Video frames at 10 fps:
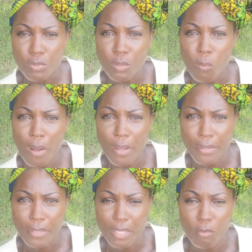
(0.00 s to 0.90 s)

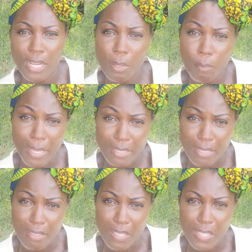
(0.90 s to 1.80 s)
required and
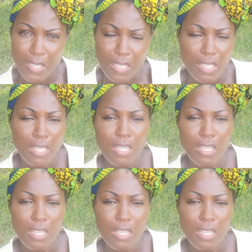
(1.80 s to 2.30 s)
recommended there.